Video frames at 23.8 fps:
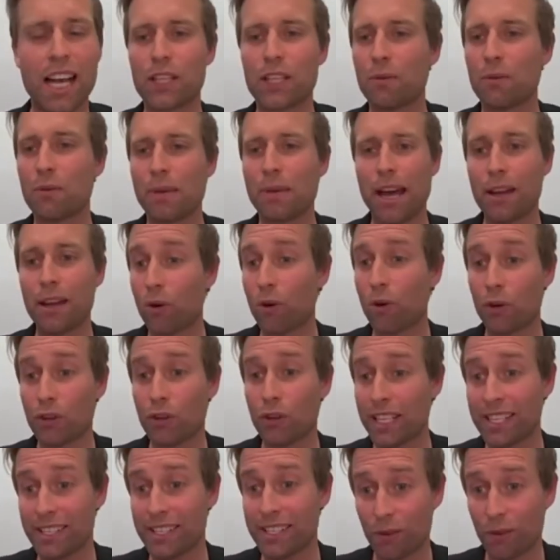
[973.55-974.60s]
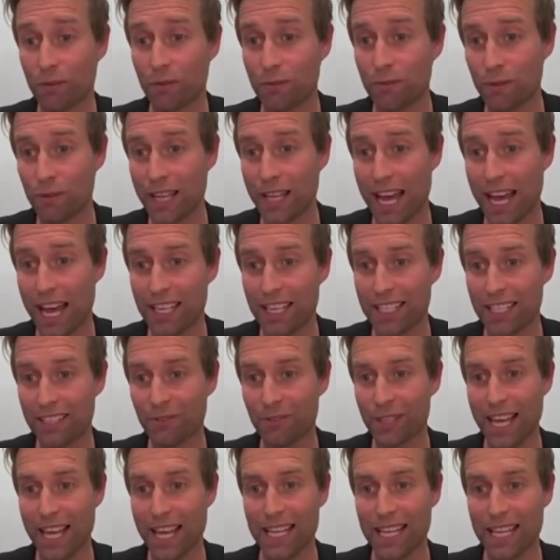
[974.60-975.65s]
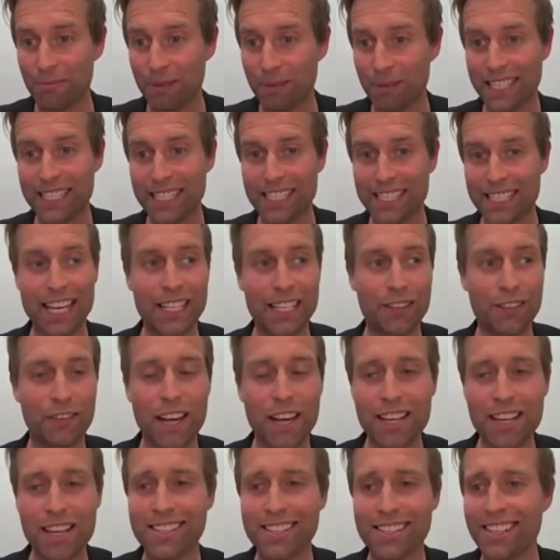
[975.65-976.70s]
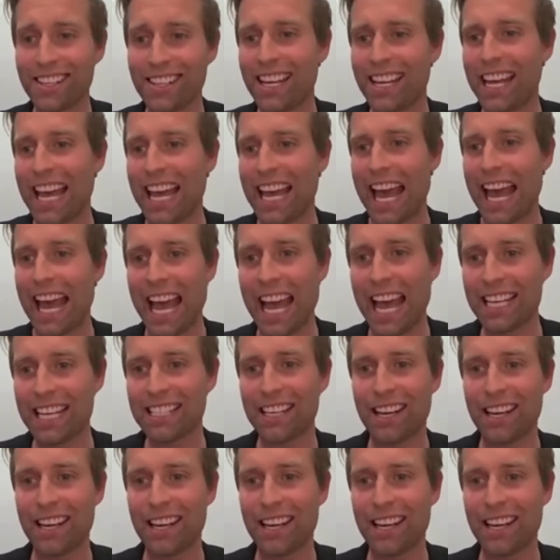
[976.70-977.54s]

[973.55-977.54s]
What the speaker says: and you'll be able to order it yourself without speaking to any of us. And